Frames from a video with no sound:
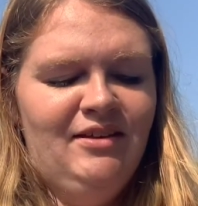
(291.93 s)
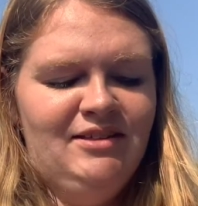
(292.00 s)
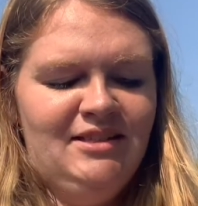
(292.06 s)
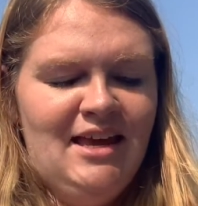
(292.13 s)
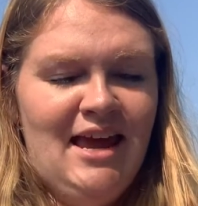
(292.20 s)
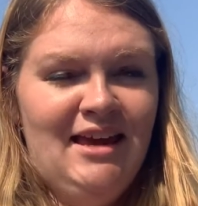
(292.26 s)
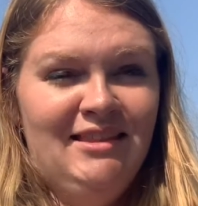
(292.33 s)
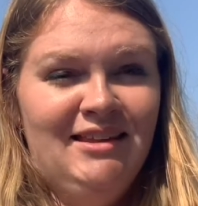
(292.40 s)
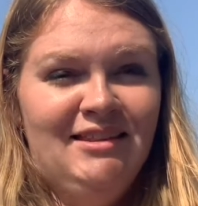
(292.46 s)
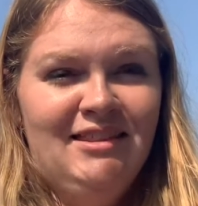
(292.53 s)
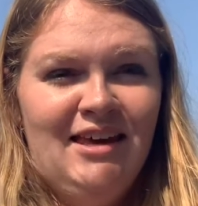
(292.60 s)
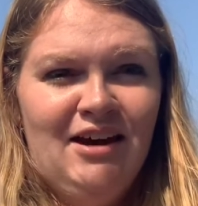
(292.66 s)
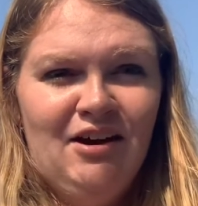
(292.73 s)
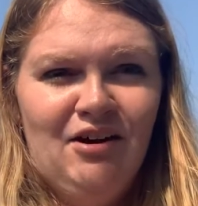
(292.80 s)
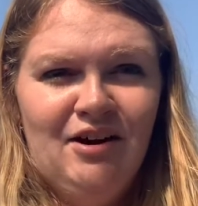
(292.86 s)
saying that
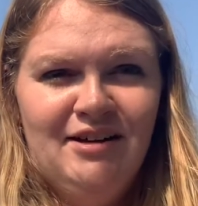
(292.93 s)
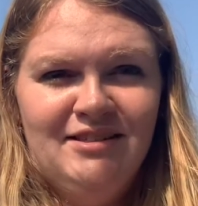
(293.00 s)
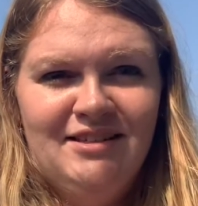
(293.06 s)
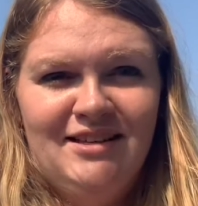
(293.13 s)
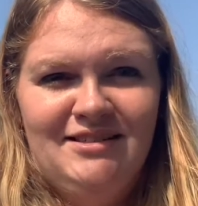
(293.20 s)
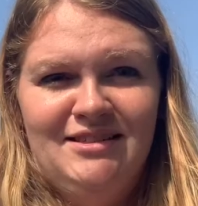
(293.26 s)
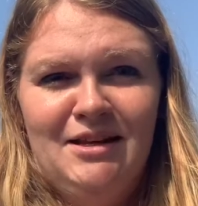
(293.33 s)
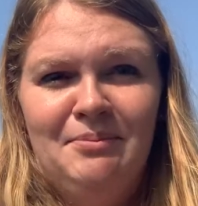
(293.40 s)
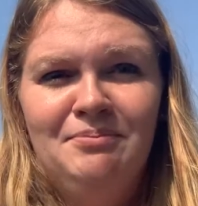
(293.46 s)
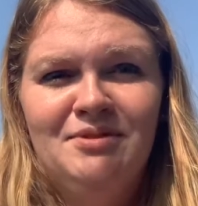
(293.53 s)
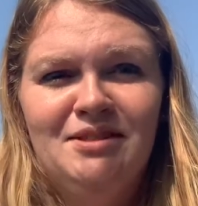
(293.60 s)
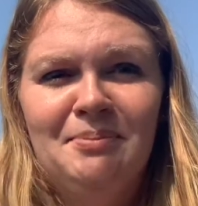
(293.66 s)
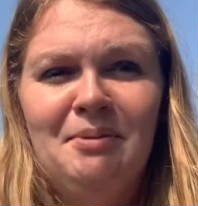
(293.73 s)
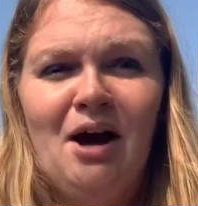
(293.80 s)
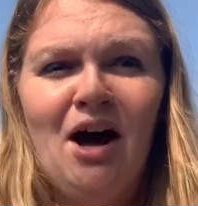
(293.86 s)
there is some
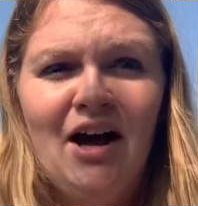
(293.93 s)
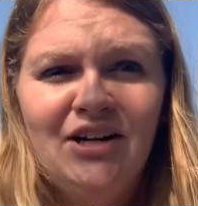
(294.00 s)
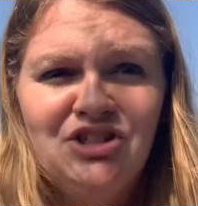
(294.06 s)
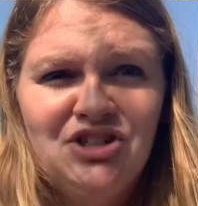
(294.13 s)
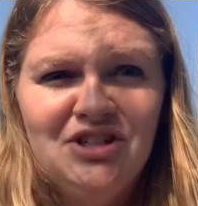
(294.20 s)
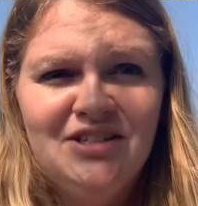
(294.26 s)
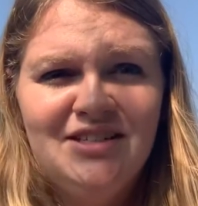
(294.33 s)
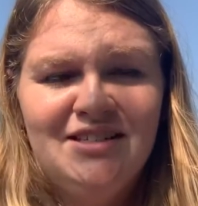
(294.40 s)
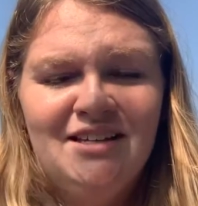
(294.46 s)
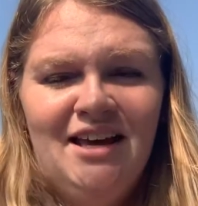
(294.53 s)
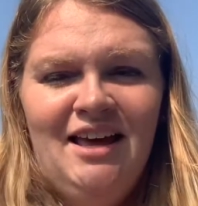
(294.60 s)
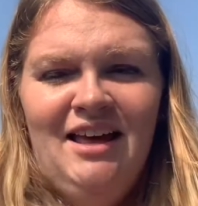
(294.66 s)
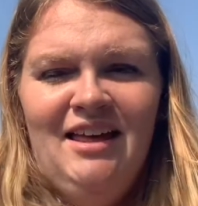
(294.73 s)
subconscious